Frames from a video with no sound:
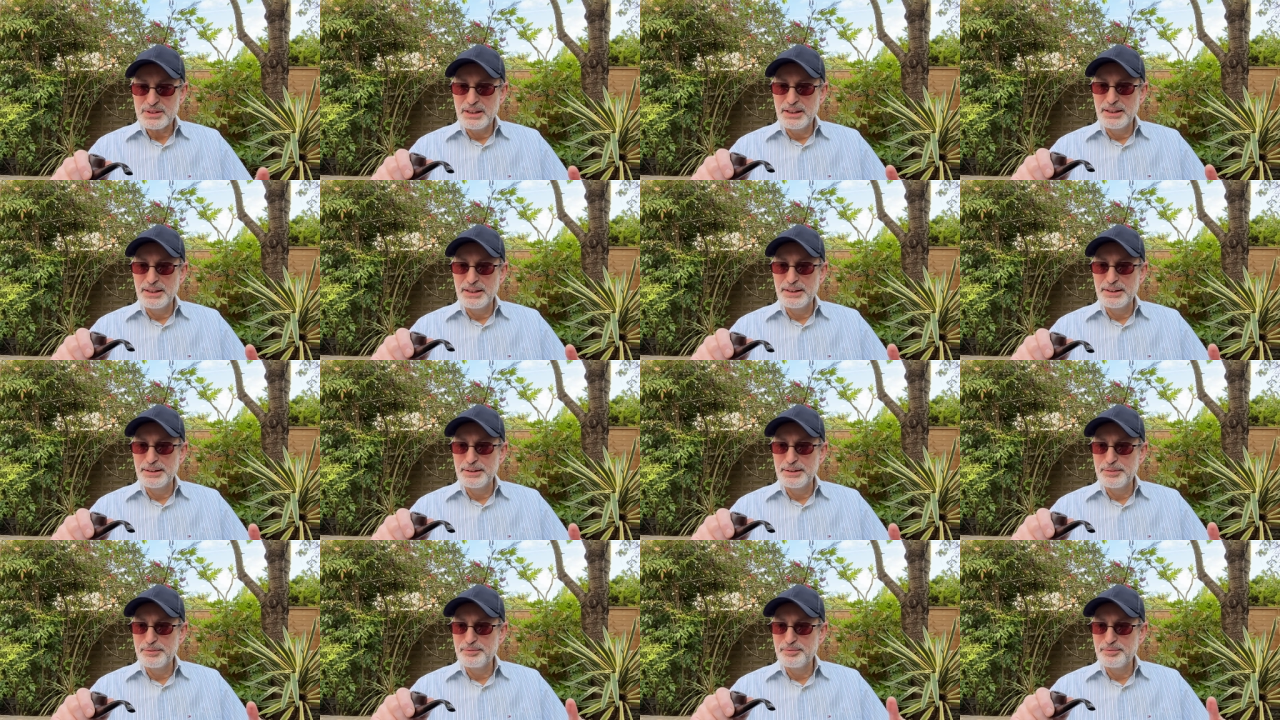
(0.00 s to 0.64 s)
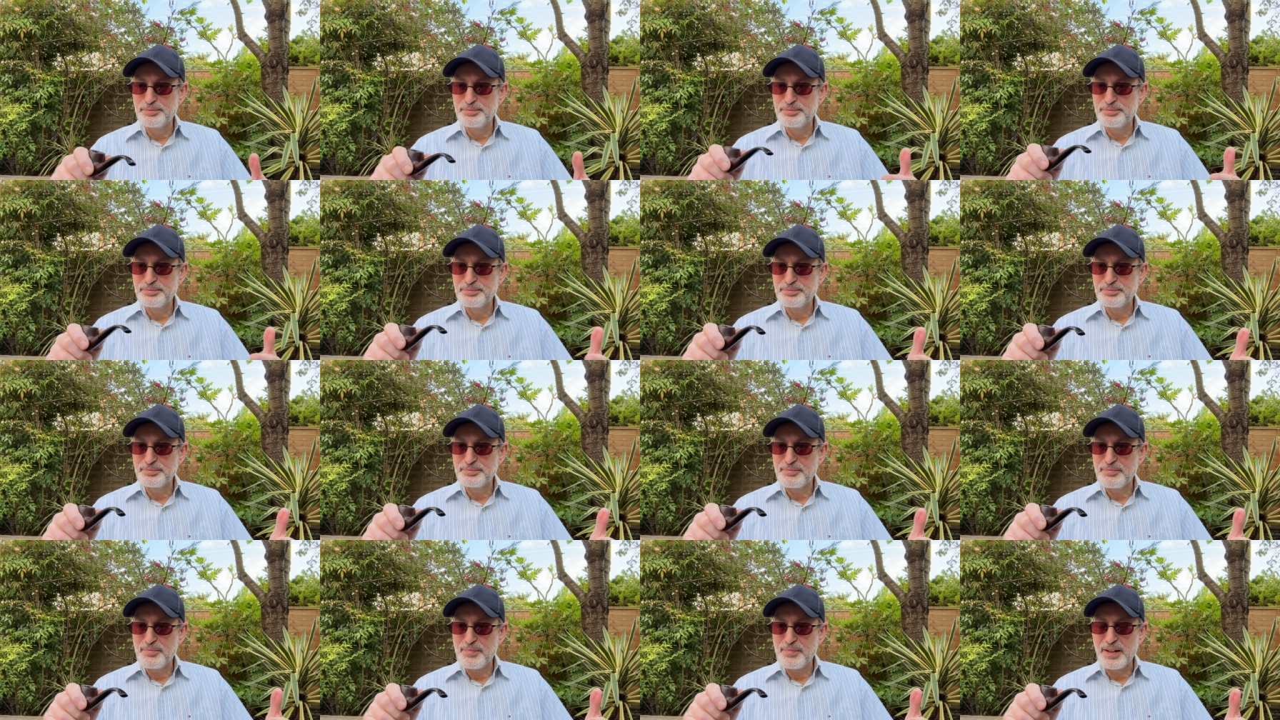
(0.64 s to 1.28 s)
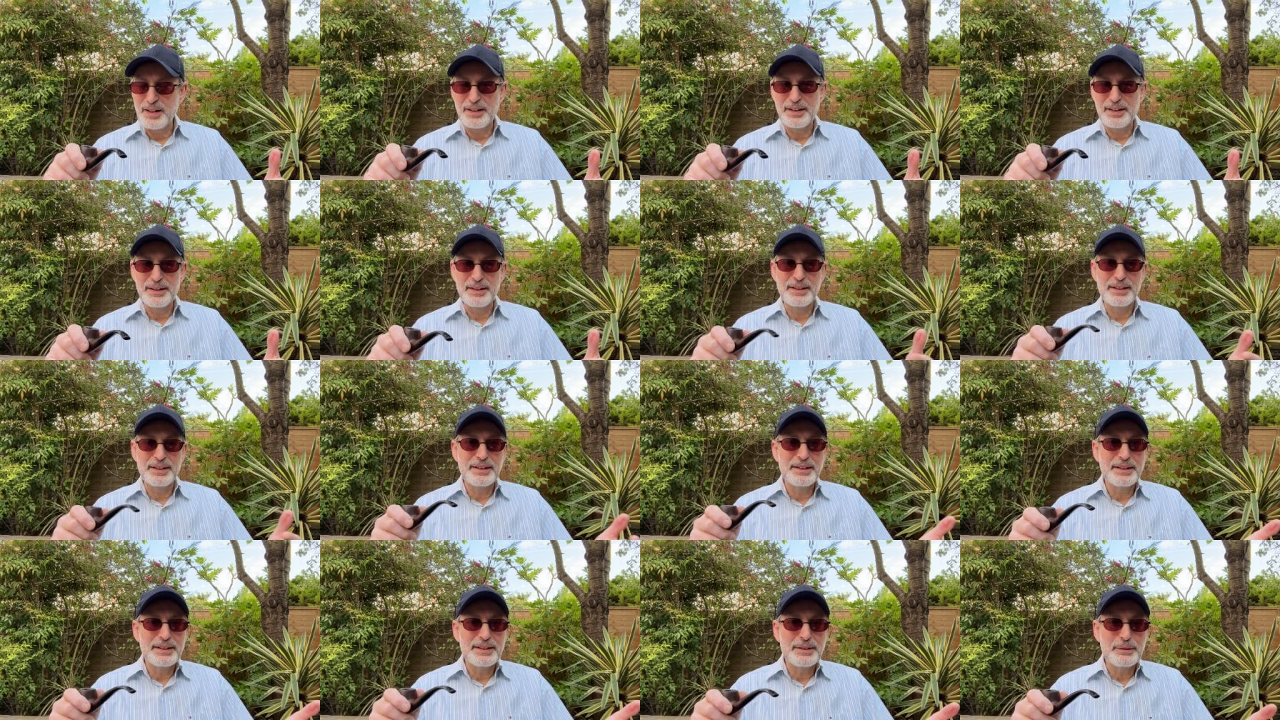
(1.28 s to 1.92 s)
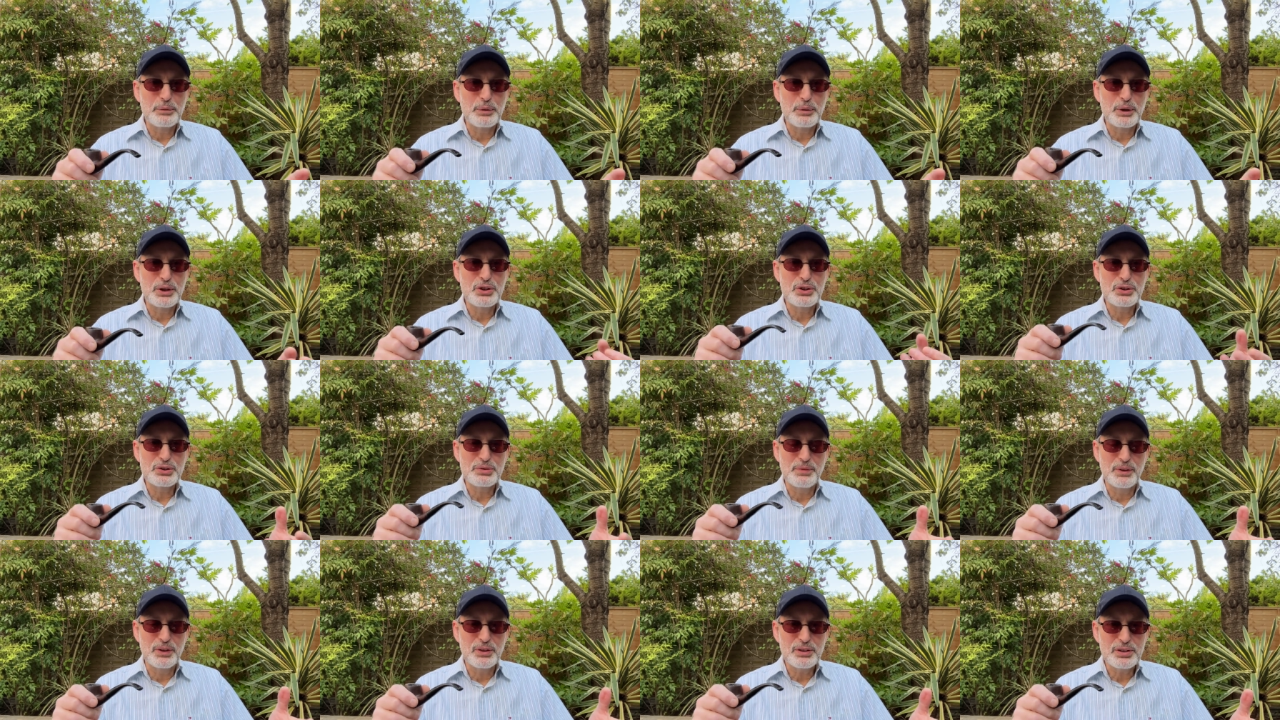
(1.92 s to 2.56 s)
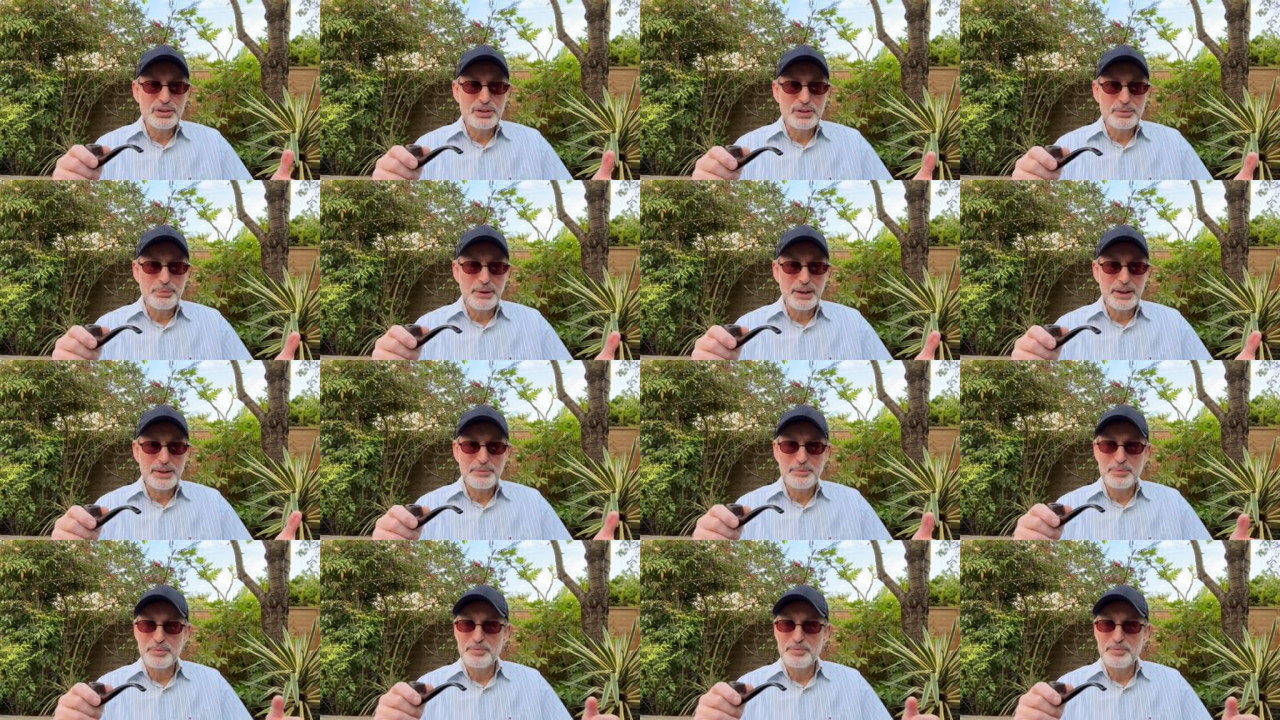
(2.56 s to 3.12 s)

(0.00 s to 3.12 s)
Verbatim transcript: Um, when you smoke a pipe